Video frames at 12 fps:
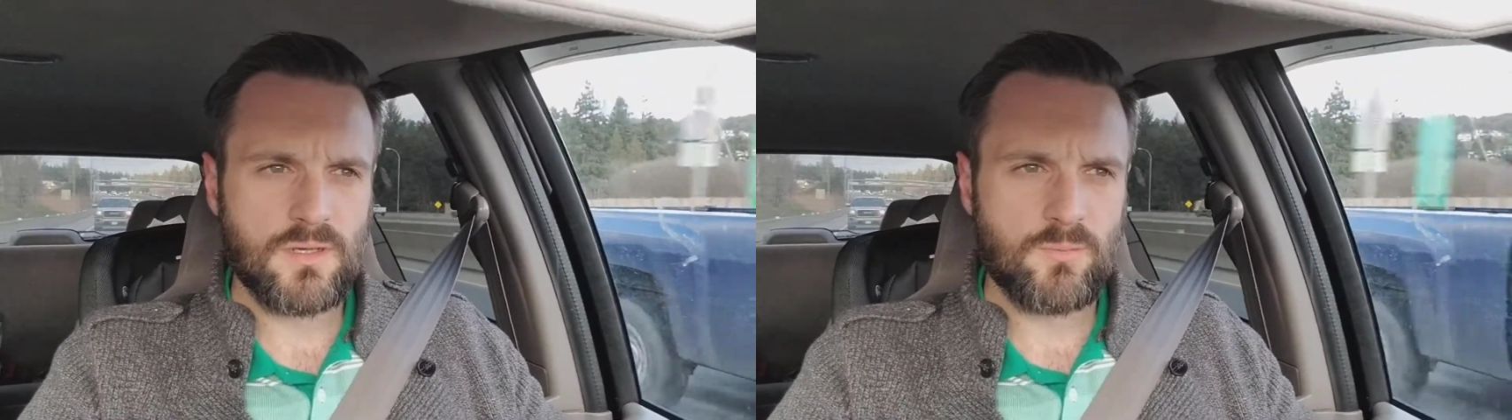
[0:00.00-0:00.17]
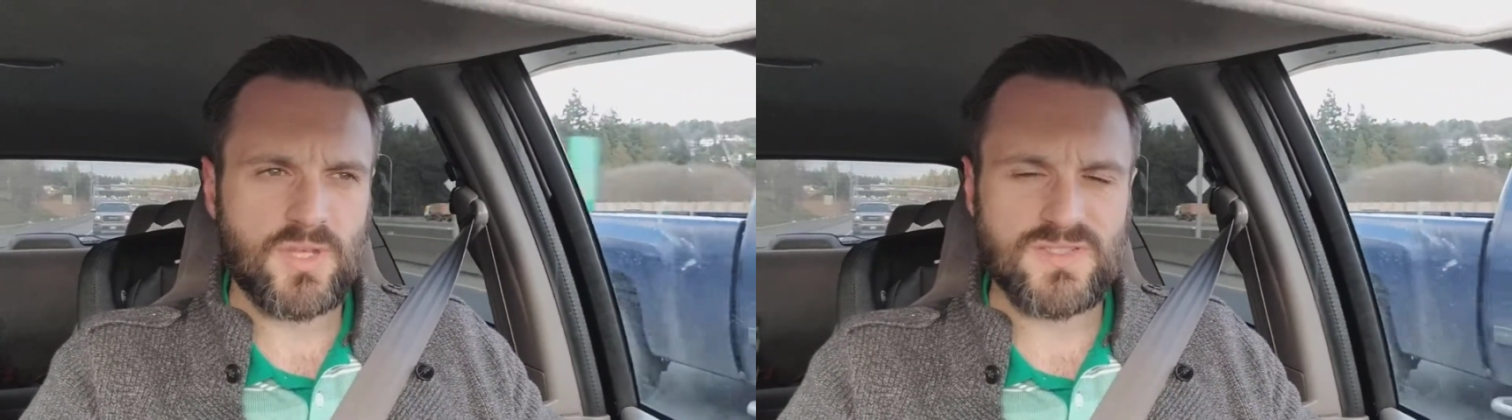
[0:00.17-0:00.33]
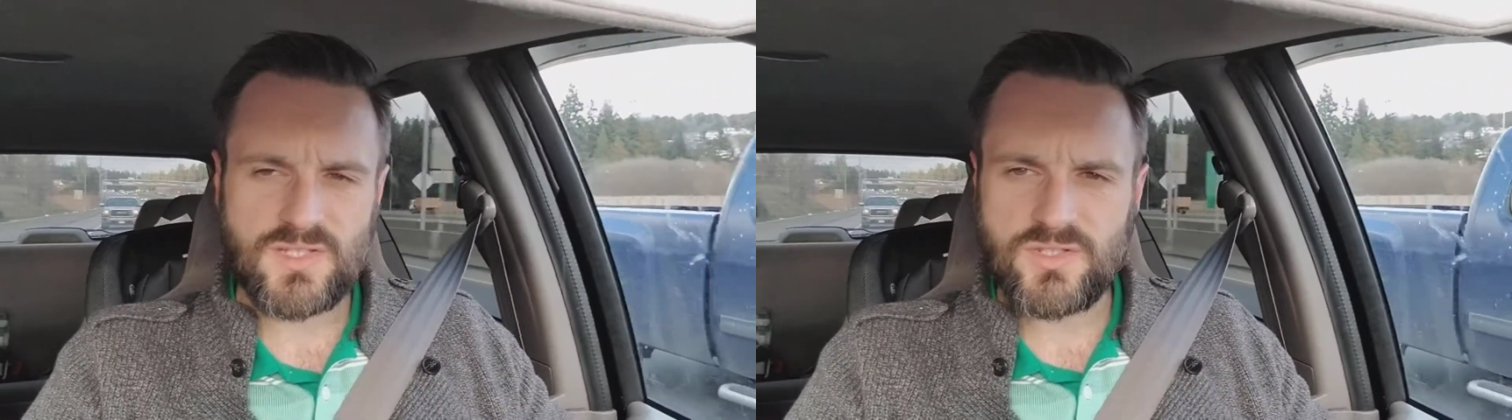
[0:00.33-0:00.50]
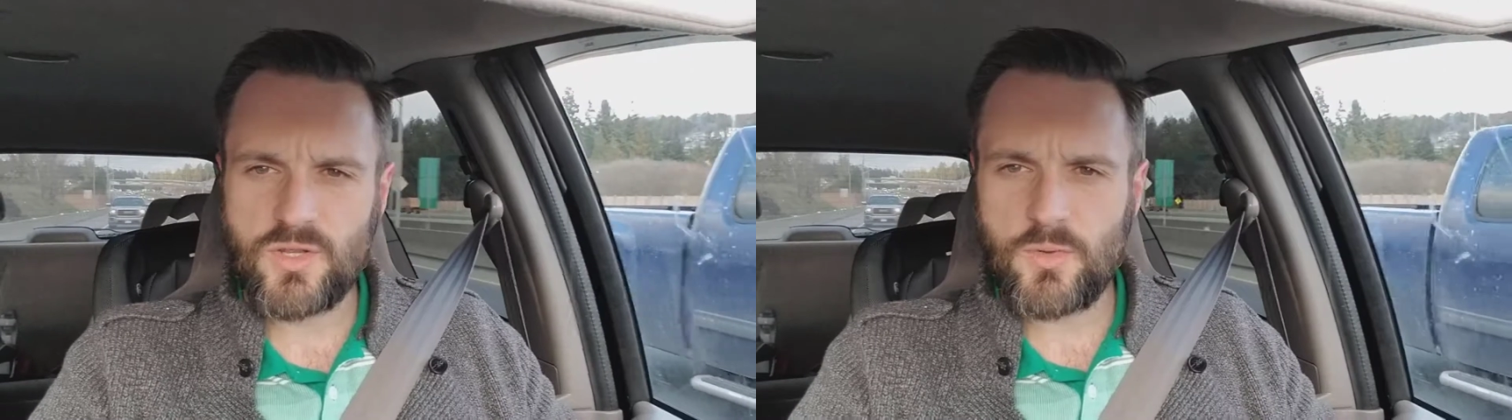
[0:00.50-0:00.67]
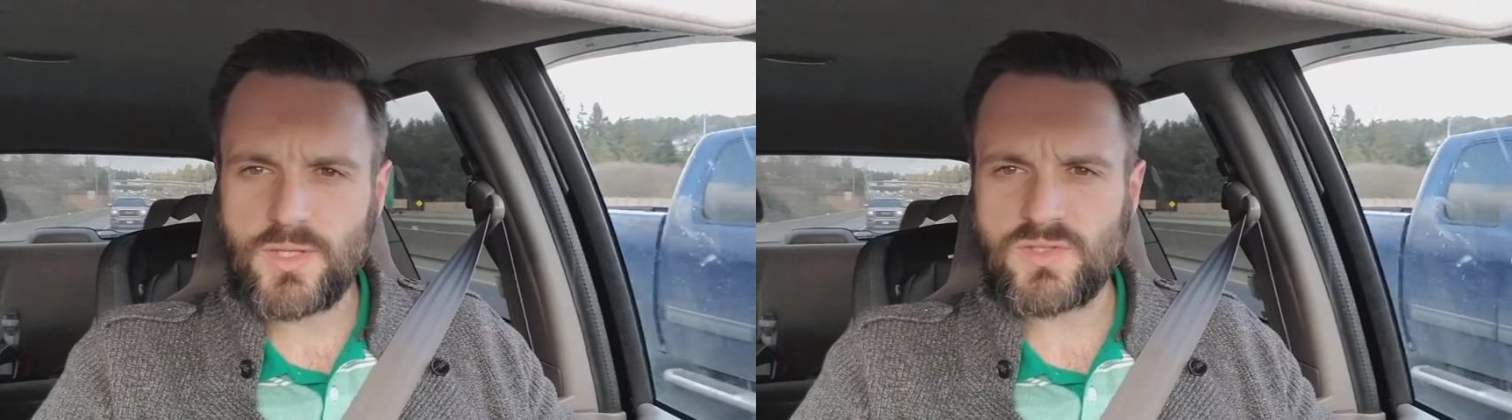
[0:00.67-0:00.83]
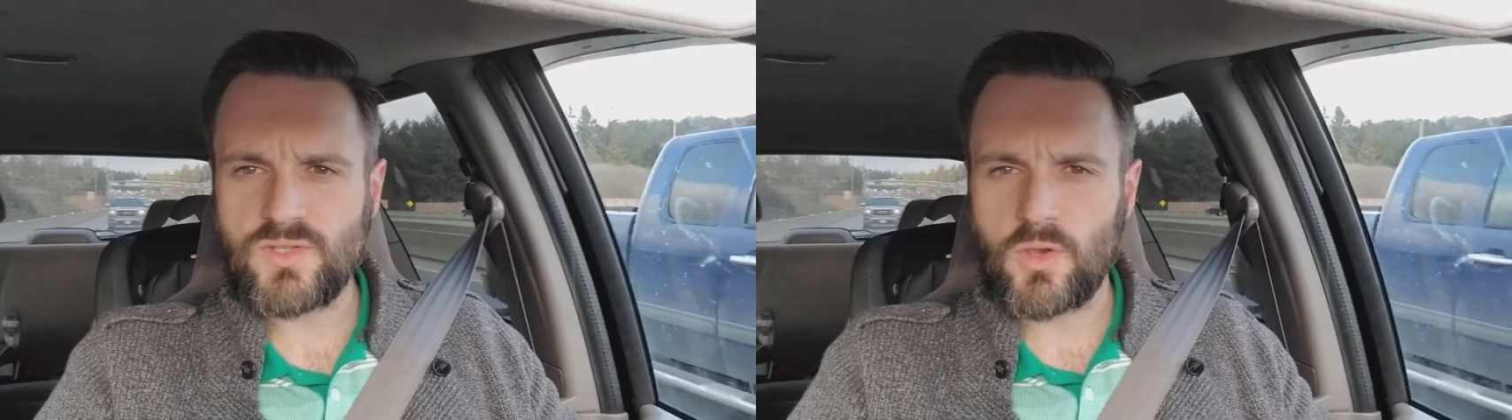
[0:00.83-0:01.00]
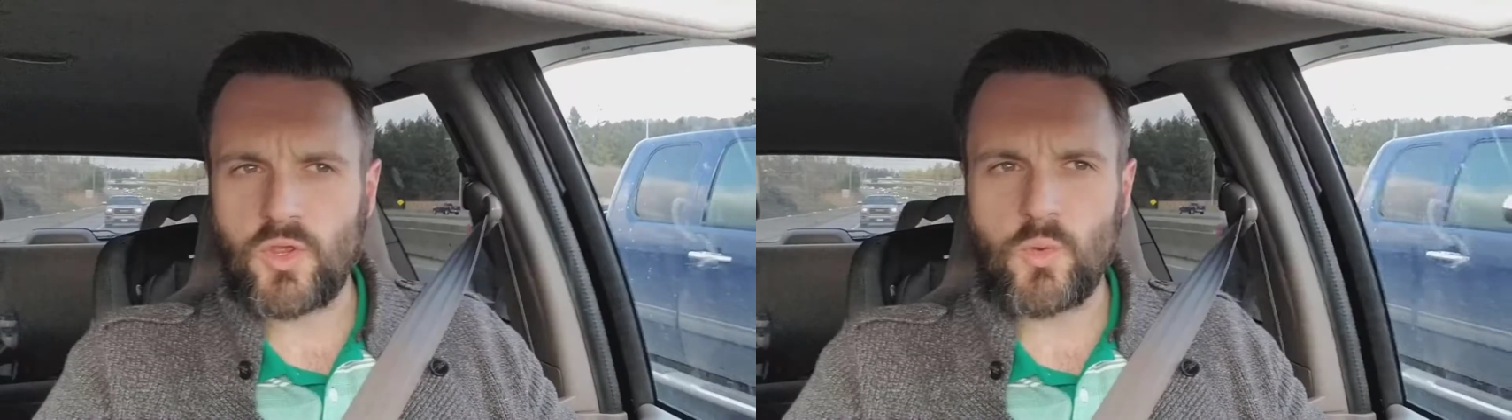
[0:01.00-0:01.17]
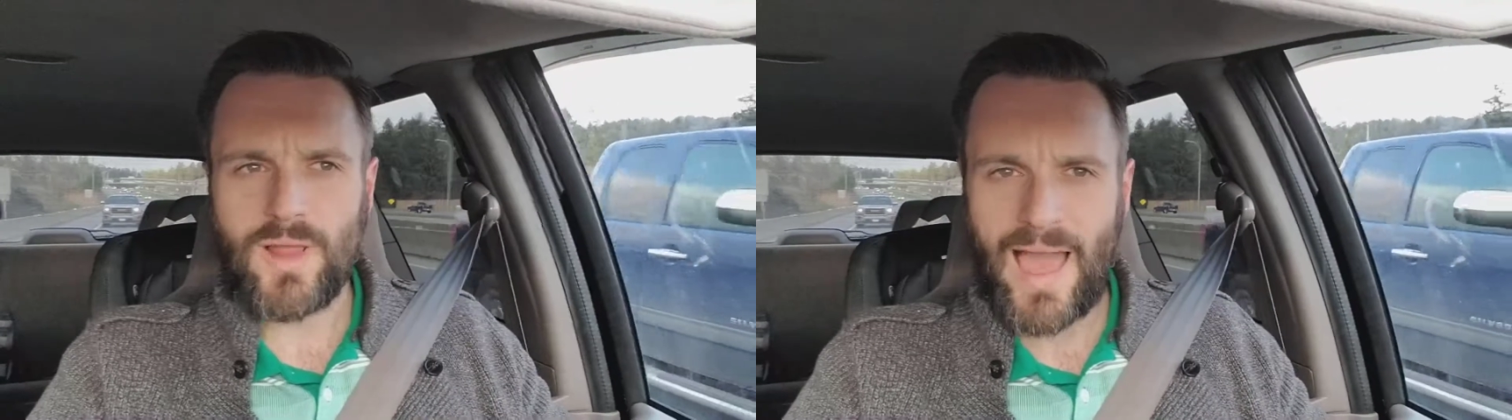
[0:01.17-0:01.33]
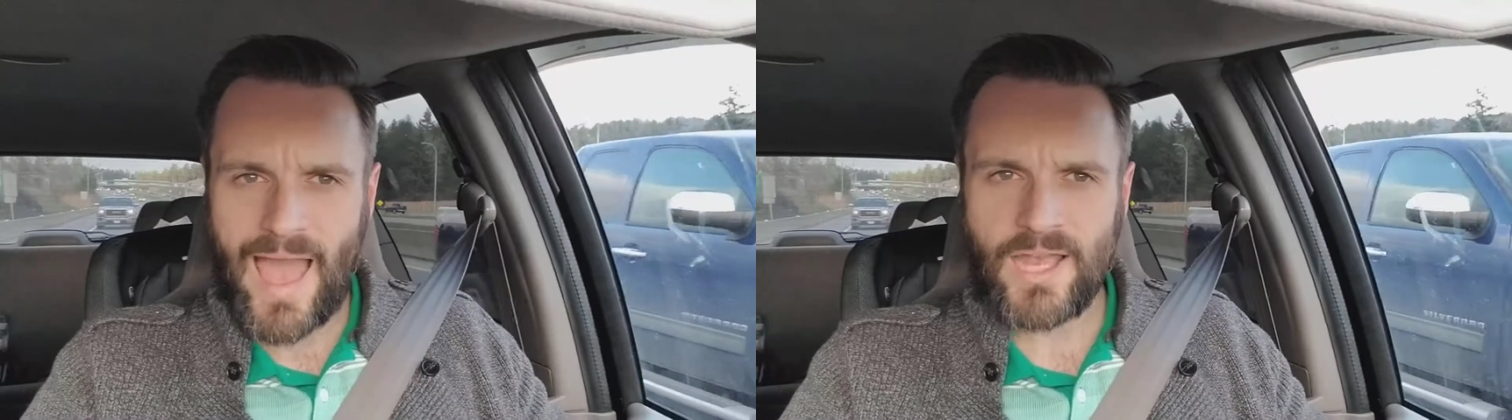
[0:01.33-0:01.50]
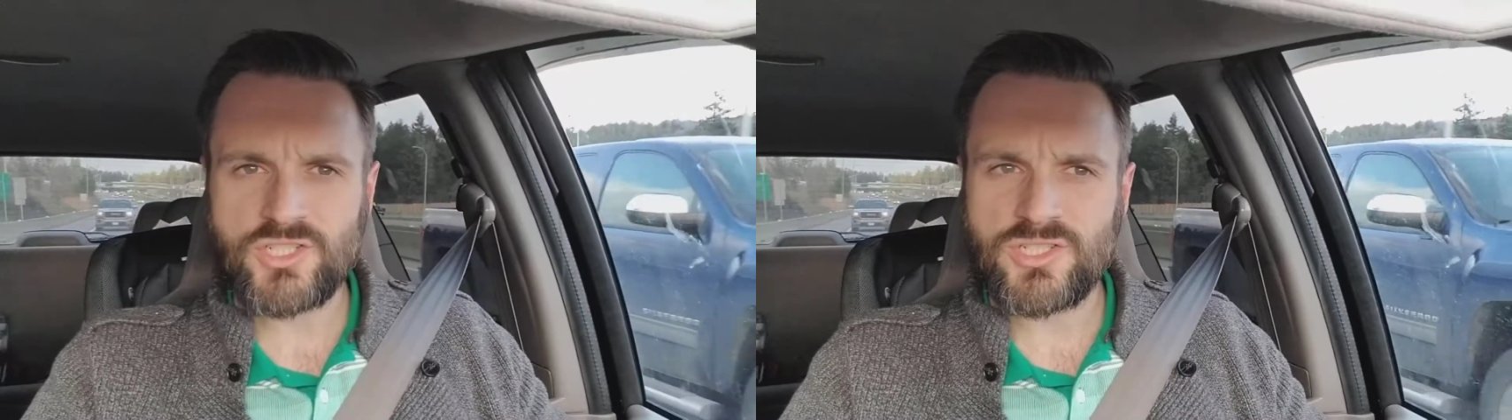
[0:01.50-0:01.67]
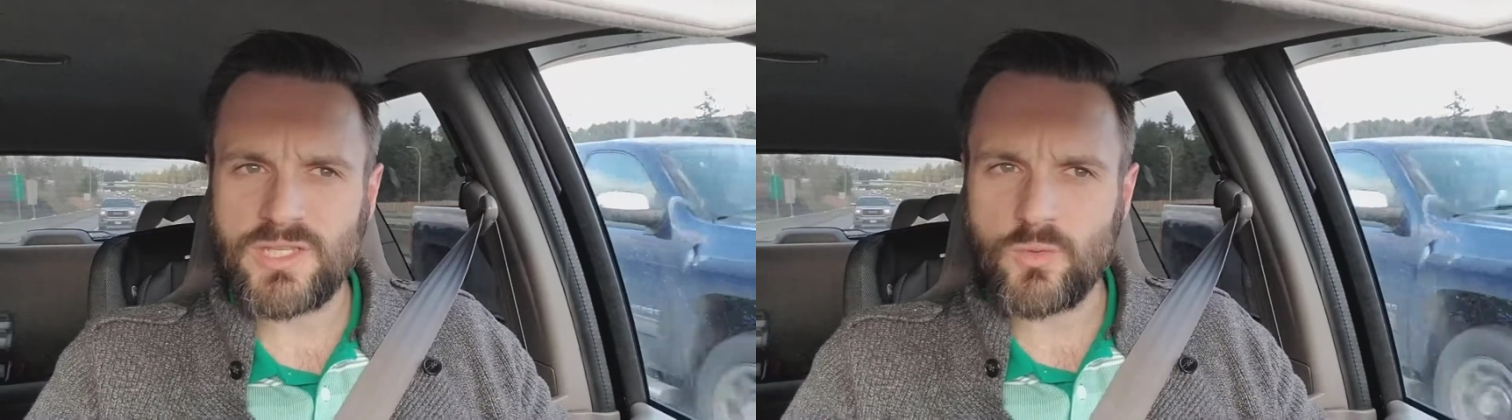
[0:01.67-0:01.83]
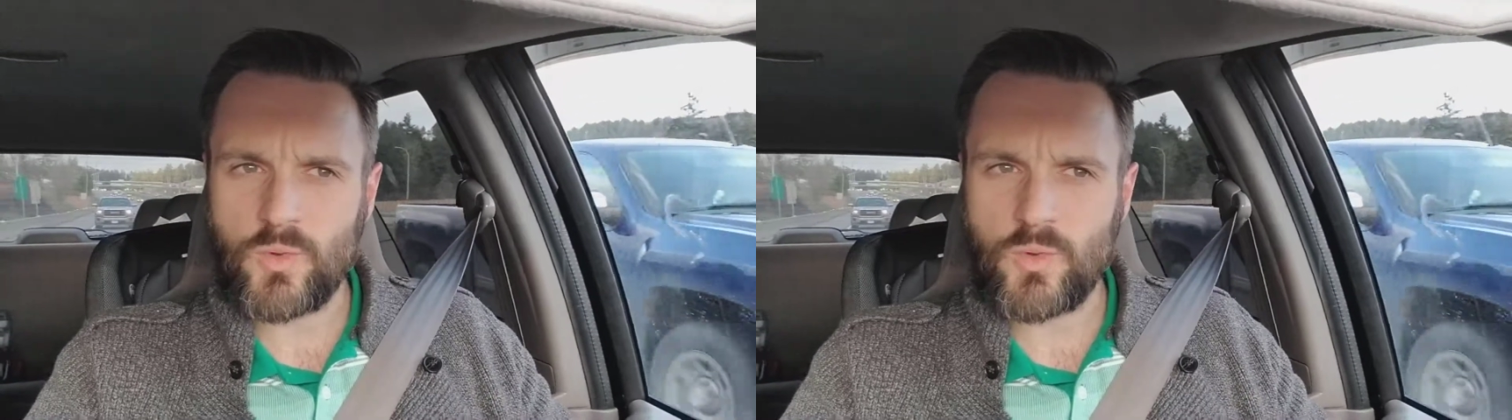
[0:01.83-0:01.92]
Because in doing so, you will actually